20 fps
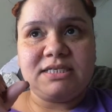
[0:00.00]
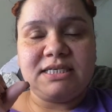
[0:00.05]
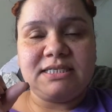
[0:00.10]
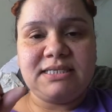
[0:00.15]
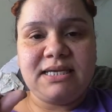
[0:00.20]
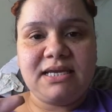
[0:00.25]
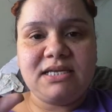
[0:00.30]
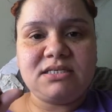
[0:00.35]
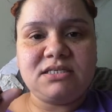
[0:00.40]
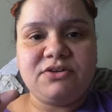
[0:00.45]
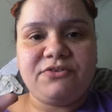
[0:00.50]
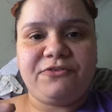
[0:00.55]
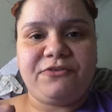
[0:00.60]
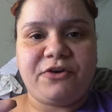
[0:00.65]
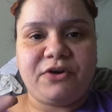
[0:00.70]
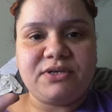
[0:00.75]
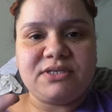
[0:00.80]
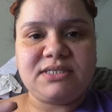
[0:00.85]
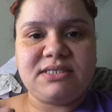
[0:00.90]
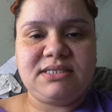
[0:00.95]
today is the
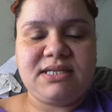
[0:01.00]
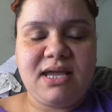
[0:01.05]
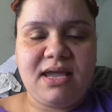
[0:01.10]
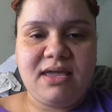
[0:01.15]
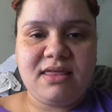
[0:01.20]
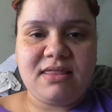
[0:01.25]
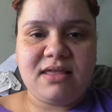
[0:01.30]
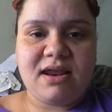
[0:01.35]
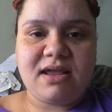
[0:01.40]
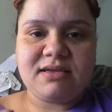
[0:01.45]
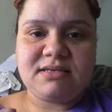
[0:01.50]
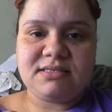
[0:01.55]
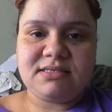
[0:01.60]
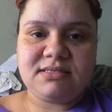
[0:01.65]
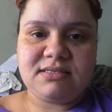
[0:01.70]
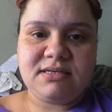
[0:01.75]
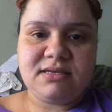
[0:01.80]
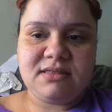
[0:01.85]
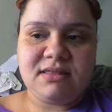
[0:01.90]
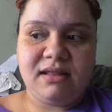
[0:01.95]
first day that I
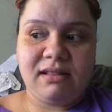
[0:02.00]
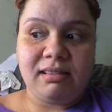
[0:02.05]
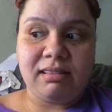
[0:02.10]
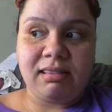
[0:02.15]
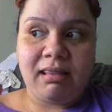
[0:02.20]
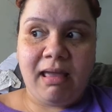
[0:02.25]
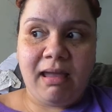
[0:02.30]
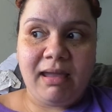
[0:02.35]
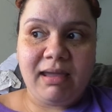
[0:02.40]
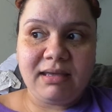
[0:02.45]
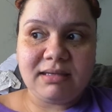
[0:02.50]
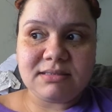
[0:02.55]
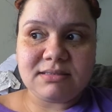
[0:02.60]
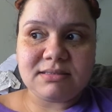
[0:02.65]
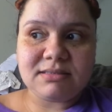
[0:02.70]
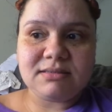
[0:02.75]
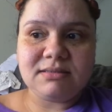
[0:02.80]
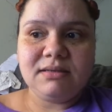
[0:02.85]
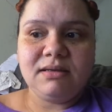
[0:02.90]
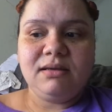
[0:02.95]
see the
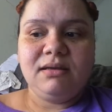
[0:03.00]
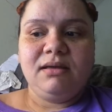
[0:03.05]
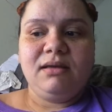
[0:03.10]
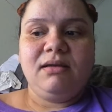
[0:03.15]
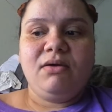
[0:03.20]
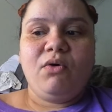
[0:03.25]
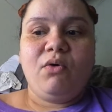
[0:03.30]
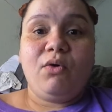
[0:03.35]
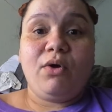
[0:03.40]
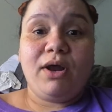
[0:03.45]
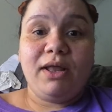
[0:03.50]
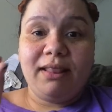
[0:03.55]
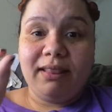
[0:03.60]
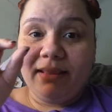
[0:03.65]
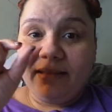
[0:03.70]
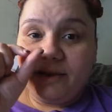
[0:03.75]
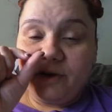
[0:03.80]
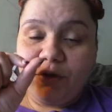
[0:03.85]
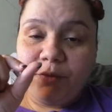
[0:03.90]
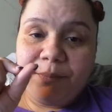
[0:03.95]
lights, or a
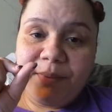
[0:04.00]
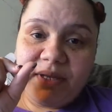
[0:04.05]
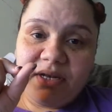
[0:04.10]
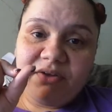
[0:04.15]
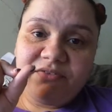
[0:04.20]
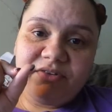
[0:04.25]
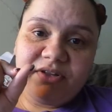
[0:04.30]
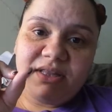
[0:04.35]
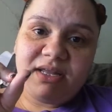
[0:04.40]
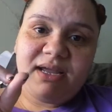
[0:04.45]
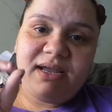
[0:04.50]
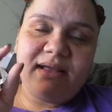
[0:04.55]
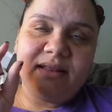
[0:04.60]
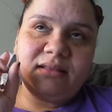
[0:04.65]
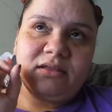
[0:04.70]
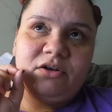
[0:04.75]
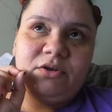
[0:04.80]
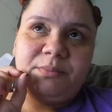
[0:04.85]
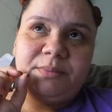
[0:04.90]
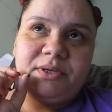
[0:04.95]
little bit of a light,
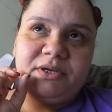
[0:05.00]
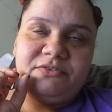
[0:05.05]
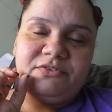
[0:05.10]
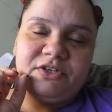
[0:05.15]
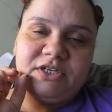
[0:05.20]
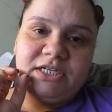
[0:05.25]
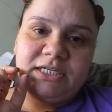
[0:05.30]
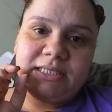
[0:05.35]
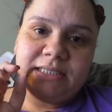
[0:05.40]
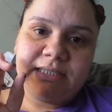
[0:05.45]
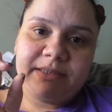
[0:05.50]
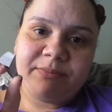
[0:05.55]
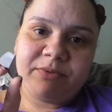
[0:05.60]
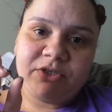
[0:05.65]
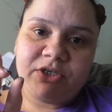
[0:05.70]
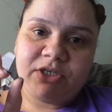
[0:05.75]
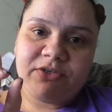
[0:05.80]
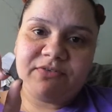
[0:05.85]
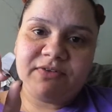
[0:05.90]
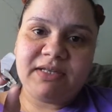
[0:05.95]
a little bit of a
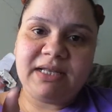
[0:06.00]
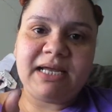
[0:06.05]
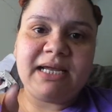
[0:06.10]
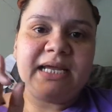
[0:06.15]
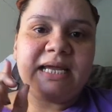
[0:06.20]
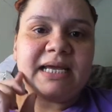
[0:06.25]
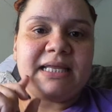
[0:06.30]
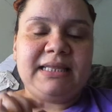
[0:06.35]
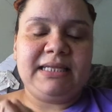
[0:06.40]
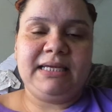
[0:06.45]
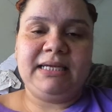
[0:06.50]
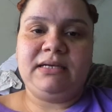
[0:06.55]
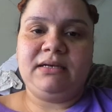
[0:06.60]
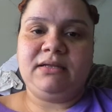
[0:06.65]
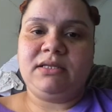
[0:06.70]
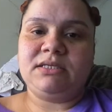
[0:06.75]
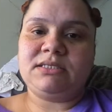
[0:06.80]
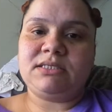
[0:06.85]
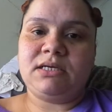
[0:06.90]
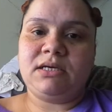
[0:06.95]
glimmer of a light at the
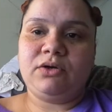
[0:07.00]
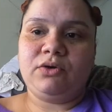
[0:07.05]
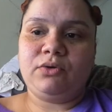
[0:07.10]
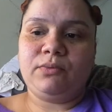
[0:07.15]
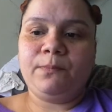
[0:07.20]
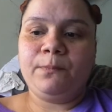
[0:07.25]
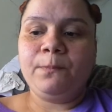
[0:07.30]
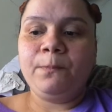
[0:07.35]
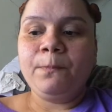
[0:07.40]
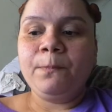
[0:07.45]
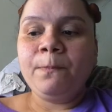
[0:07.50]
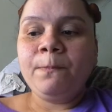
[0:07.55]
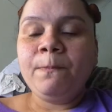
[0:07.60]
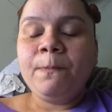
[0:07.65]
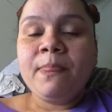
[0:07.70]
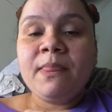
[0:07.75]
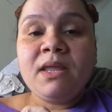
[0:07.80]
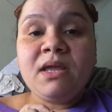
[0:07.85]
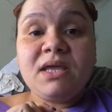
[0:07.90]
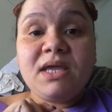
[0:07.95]
end of the tunnel.
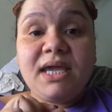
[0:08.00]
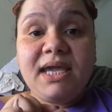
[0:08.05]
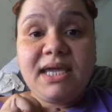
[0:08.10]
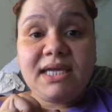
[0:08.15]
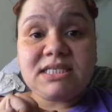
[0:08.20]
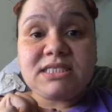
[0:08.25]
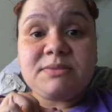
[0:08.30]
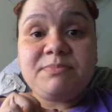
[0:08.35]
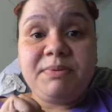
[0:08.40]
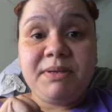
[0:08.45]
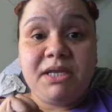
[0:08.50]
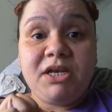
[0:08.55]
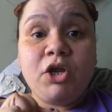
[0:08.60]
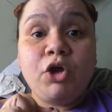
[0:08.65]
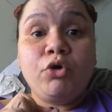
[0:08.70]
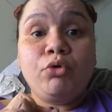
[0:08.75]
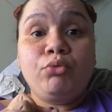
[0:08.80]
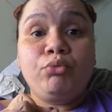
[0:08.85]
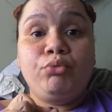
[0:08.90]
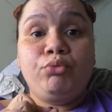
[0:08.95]
It's
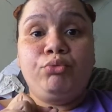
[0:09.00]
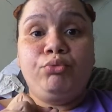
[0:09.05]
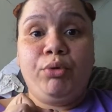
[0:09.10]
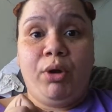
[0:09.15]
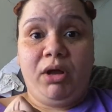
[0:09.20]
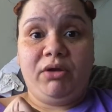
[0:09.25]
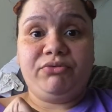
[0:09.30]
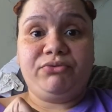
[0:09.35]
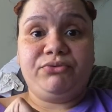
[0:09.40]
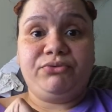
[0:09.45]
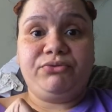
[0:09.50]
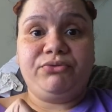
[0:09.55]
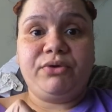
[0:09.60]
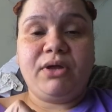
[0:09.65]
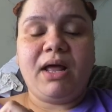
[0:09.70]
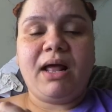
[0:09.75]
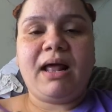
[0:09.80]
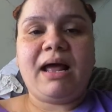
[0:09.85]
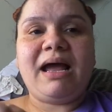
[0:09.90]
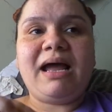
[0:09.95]
been
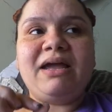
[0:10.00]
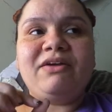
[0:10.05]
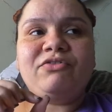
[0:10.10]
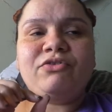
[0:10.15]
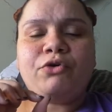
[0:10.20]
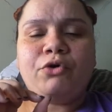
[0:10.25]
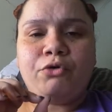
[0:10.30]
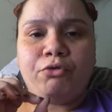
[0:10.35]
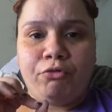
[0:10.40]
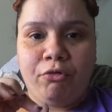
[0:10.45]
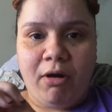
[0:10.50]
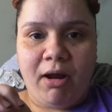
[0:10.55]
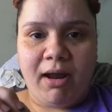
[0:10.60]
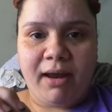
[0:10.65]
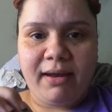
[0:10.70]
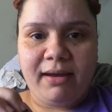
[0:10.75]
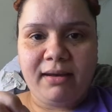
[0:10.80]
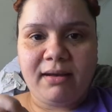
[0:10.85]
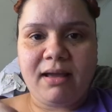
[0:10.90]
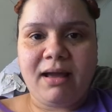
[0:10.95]
rough. I've
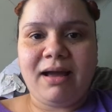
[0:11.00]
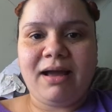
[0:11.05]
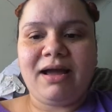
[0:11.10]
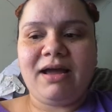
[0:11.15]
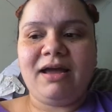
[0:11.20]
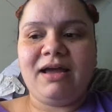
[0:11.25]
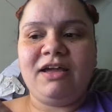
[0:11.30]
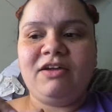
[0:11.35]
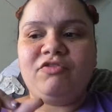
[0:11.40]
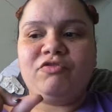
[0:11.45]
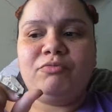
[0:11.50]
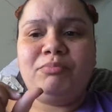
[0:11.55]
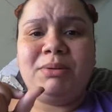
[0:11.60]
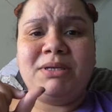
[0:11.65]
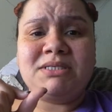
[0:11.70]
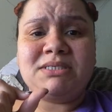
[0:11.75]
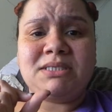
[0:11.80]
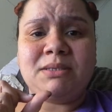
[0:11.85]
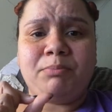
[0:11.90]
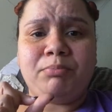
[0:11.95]
cried. I've
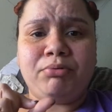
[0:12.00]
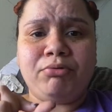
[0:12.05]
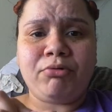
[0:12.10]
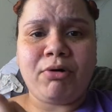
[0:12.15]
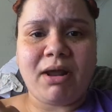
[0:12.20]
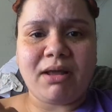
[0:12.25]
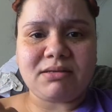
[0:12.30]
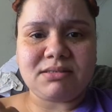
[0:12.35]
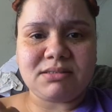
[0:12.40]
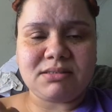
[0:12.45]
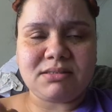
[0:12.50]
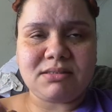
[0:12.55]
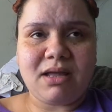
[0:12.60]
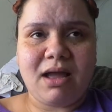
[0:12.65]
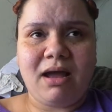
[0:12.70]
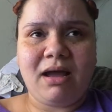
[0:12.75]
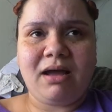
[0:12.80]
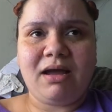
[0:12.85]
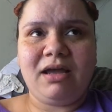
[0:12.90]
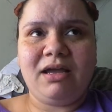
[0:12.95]
been depressed.
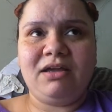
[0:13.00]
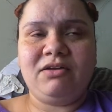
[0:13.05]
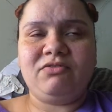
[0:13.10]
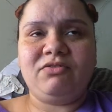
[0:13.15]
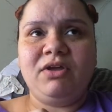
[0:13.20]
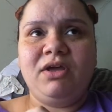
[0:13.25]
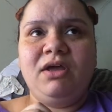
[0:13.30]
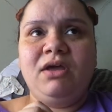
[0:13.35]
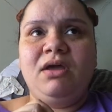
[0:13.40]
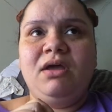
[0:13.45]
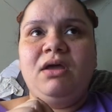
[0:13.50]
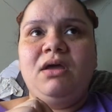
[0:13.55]
I've